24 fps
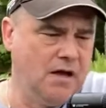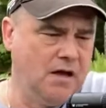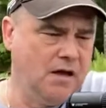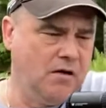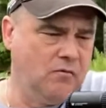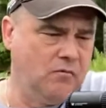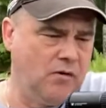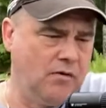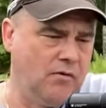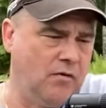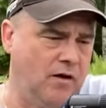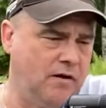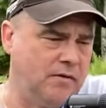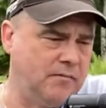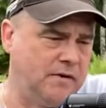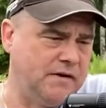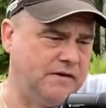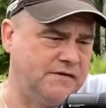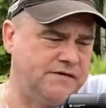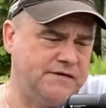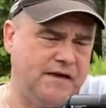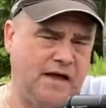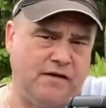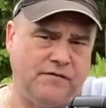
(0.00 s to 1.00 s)
we want to be
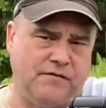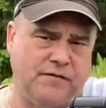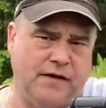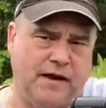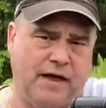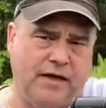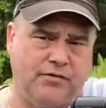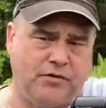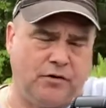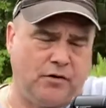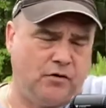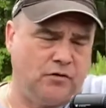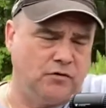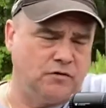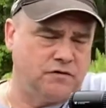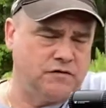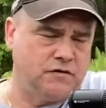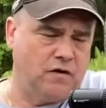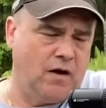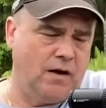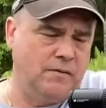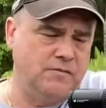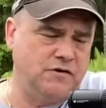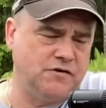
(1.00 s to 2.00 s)
safe and ethical.
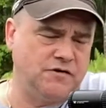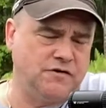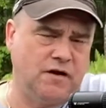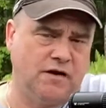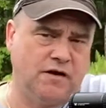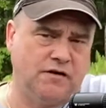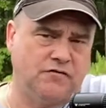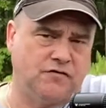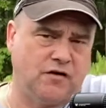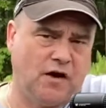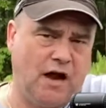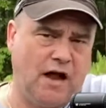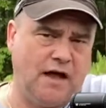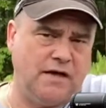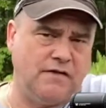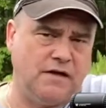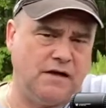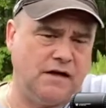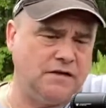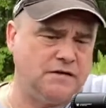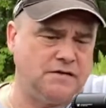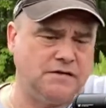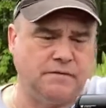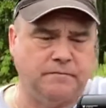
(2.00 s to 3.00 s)
So I'm just going to try
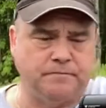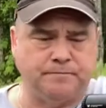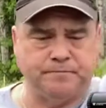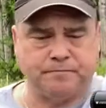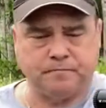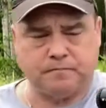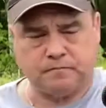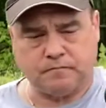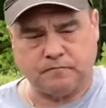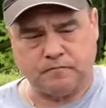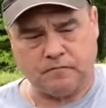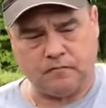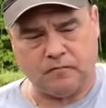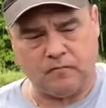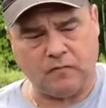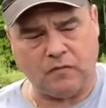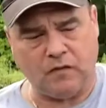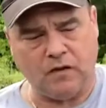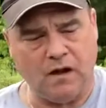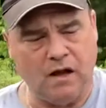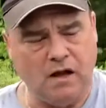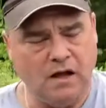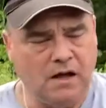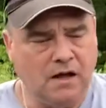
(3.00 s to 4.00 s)
this.
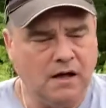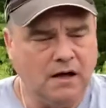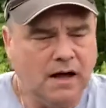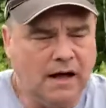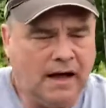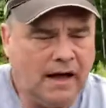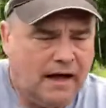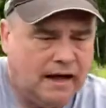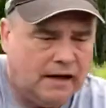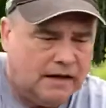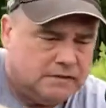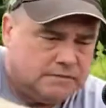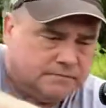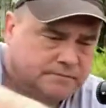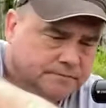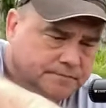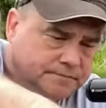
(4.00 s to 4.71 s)
Once